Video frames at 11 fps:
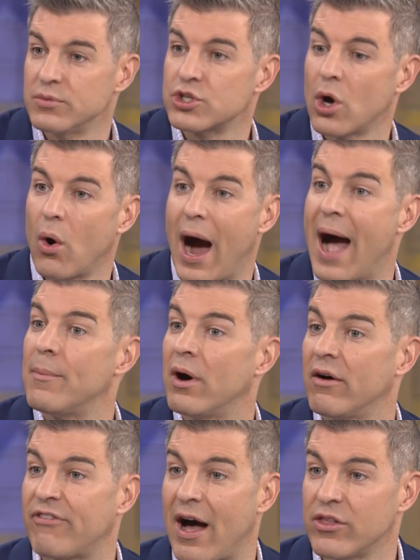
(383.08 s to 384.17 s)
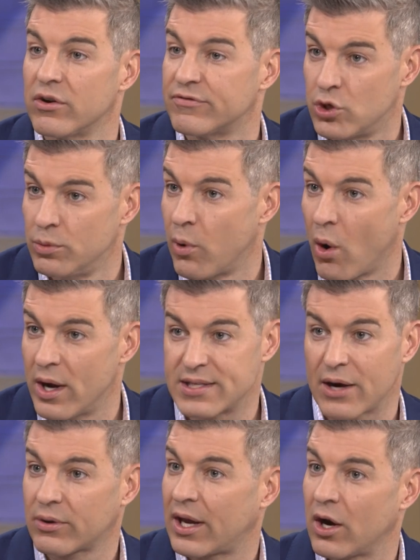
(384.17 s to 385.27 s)
So I'm a father of two boys. I
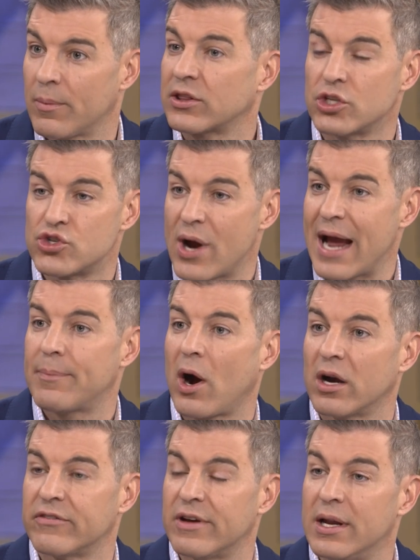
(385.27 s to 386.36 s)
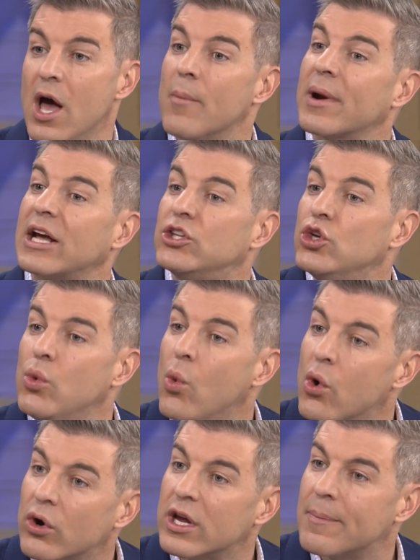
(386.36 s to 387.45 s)
don't care about the drag part of it, but I do
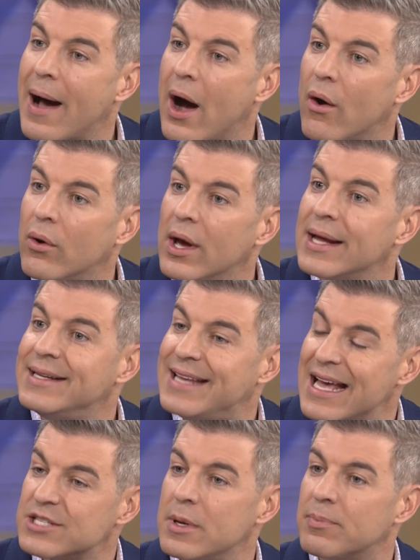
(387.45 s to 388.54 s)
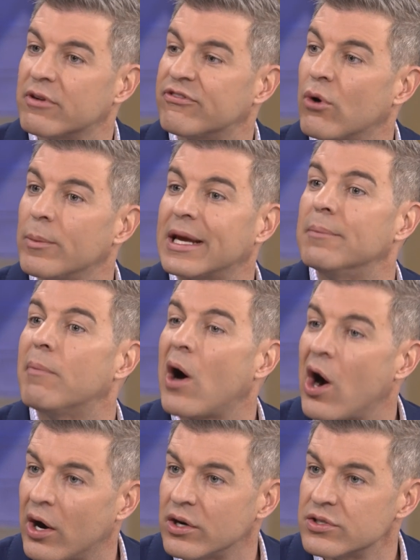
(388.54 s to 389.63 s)
worry about Desmond performing in
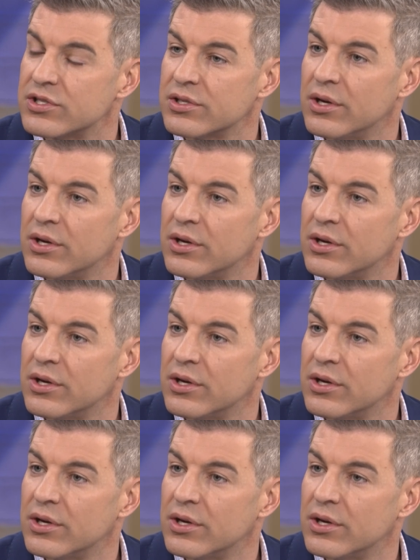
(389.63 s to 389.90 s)
bars.